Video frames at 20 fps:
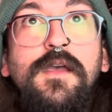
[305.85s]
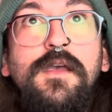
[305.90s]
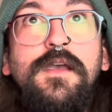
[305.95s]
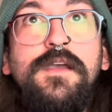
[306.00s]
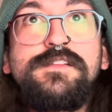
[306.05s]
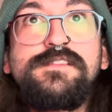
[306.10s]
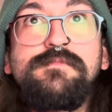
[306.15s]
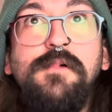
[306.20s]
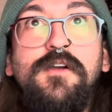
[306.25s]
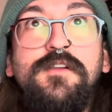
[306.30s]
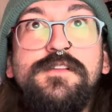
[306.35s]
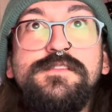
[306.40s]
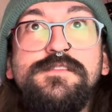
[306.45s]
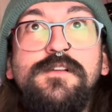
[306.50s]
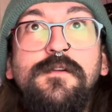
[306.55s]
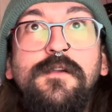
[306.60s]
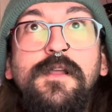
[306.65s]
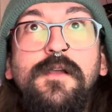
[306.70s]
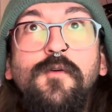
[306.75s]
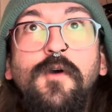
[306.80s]
it's about
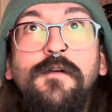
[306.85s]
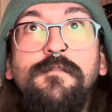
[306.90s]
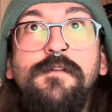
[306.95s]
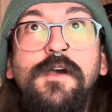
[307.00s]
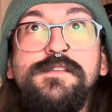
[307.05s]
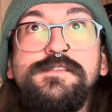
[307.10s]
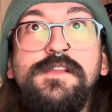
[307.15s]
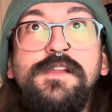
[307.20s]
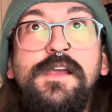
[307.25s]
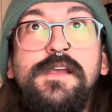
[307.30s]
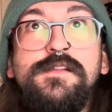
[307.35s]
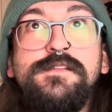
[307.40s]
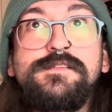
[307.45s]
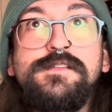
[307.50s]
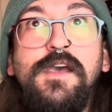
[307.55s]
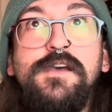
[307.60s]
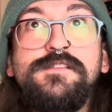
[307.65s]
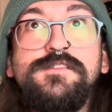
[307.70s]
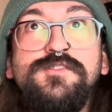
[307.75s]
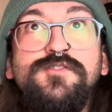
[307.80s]
discerning what resonates
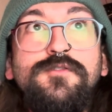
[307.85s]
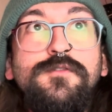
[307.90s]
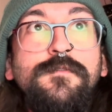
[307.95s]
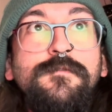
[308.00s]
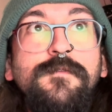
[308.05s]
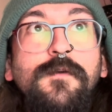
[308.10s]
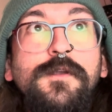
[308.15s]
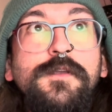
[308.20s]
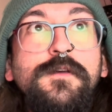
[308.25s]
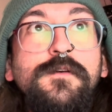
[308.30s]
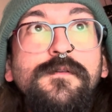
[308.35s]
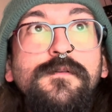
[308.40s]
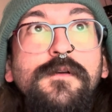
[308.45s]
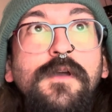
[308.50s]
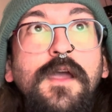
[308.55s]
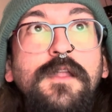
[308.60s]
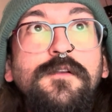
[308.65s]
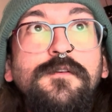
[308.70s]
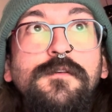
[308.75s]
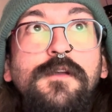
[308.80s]
as true for you
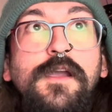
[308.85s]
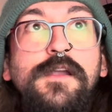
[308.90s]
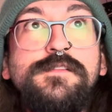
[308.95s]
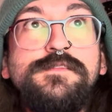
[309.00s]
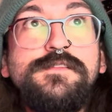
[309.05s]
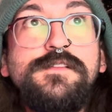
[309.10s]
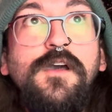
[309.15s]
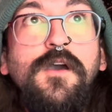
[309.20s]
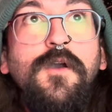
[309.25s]
and creates